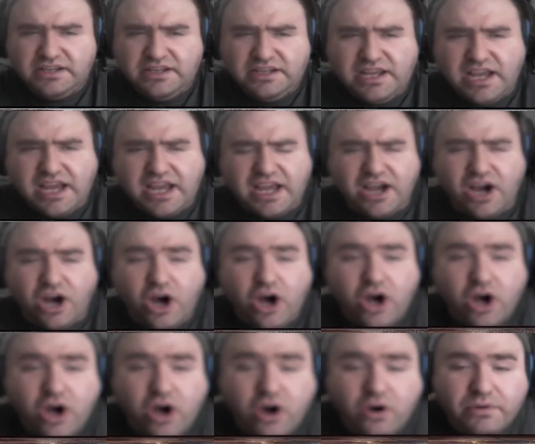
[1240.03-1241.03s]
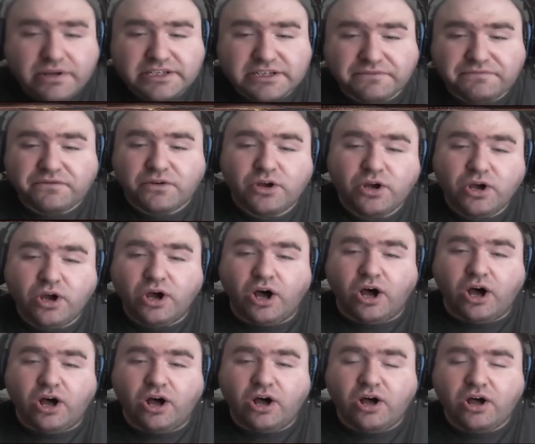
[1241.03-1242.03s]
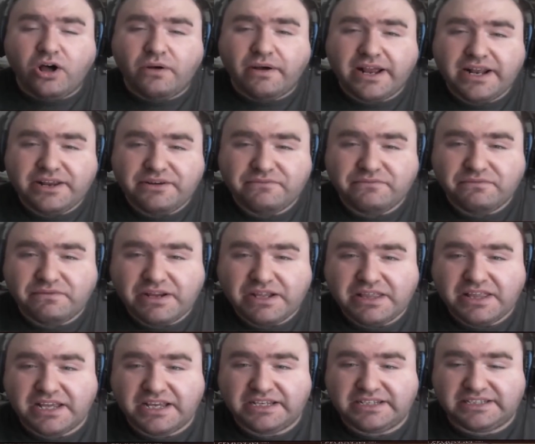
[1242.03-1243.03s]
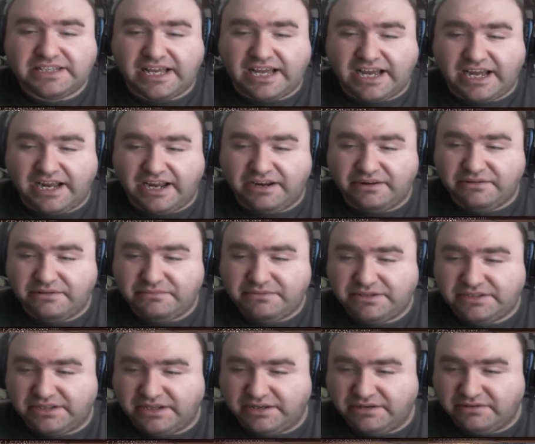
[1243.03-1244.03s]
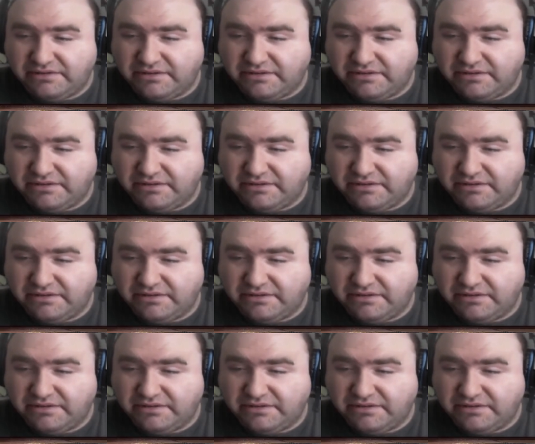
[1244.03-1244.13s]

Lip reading: Yeah. Oh, it's a. Oh, I didn't realize that. Let me see.